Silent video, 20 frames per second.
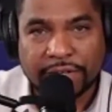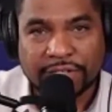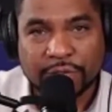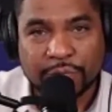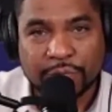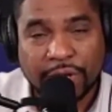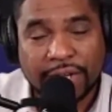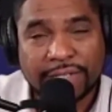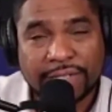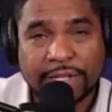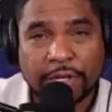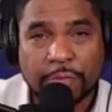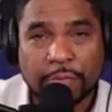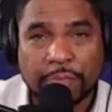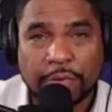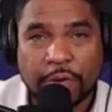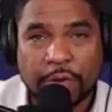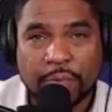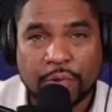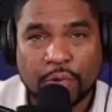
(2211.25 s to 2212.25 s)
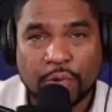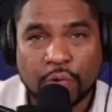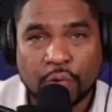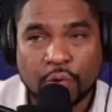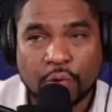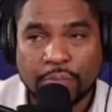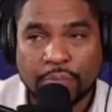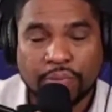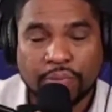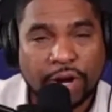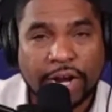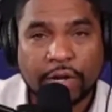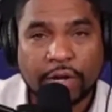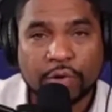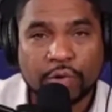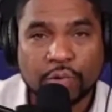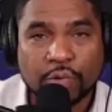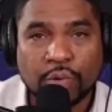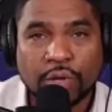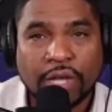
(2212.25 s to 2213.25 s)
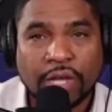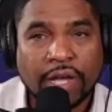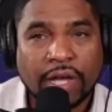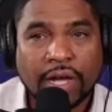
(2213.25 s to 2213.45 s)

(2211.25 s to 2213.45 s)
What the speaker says: Because what I tell people who are brand new,